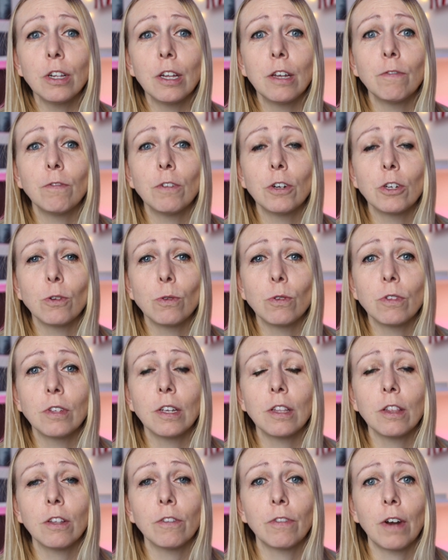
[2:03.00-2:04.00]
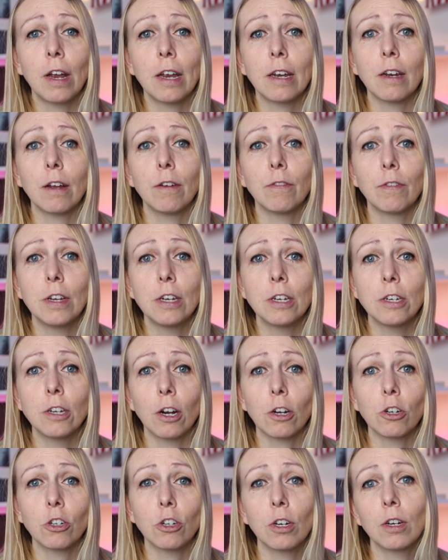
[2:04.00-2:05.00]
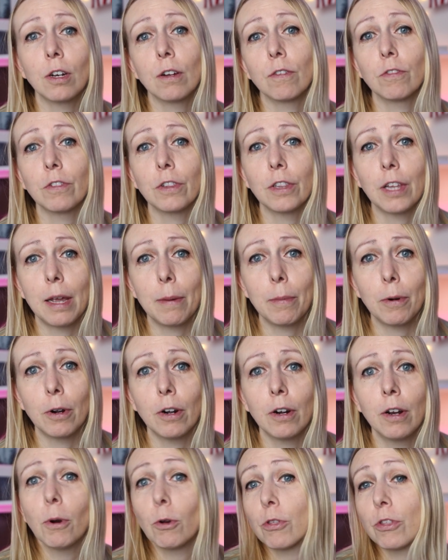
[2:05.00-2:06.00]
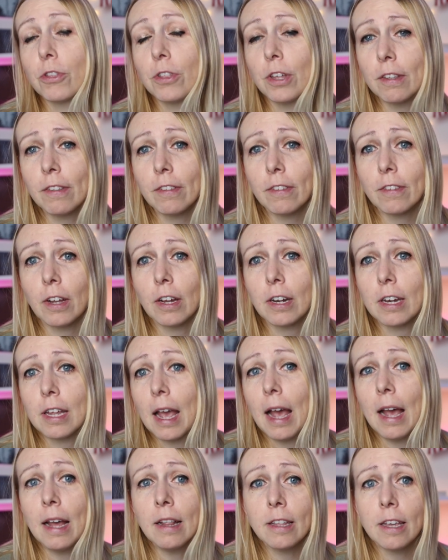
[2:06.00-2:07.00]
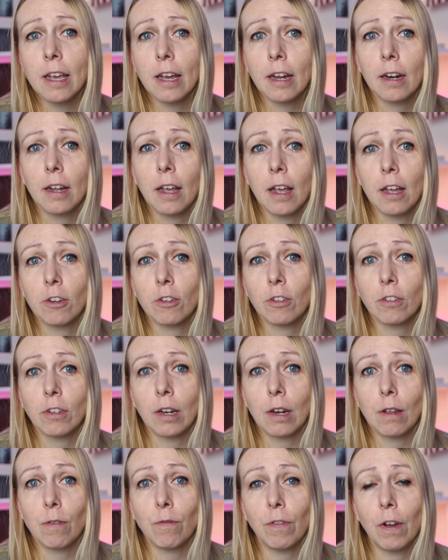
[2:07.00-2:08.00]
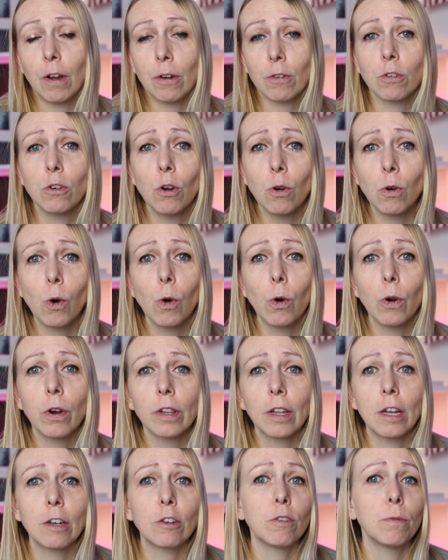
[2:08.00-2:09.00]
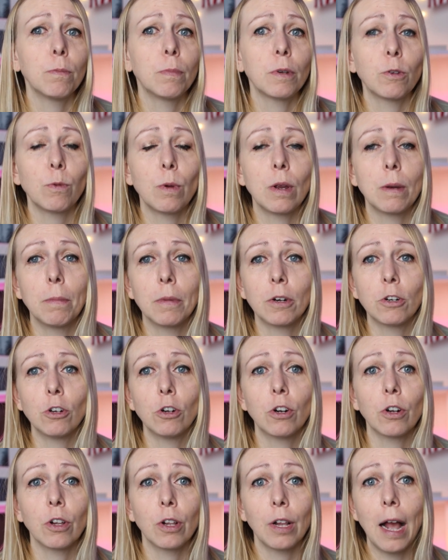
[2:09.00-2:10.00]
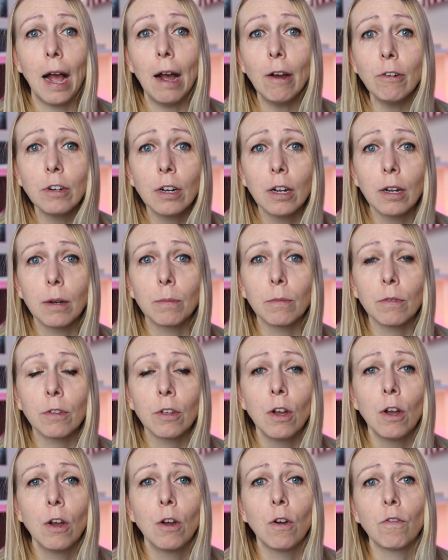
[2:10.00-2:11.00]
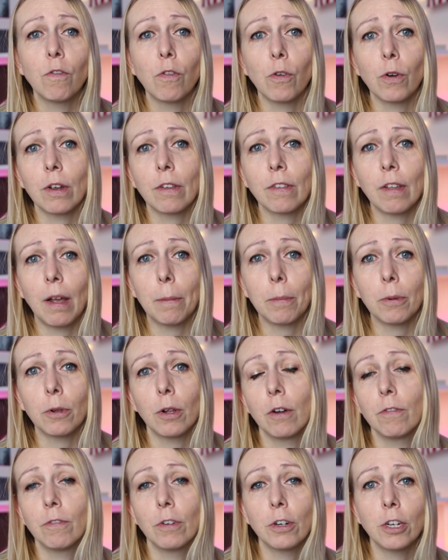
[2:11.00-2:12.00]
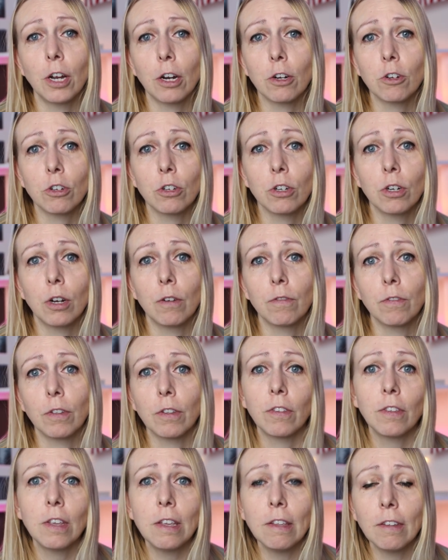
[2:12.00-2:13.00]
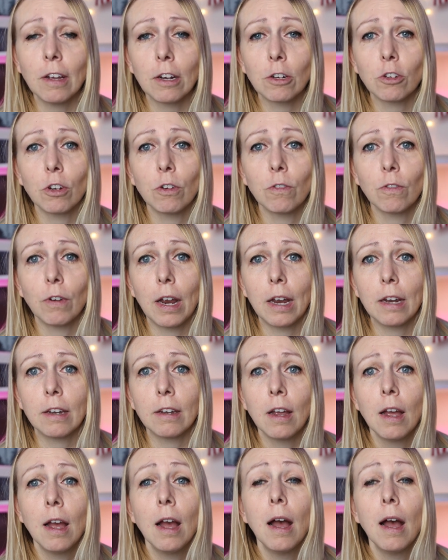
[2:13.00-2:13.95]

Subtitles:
in reducing the rate of induction of labor. Both this study and the NIH study found no correlation between maternal outcomes, for example, a reduction of the C-section rate,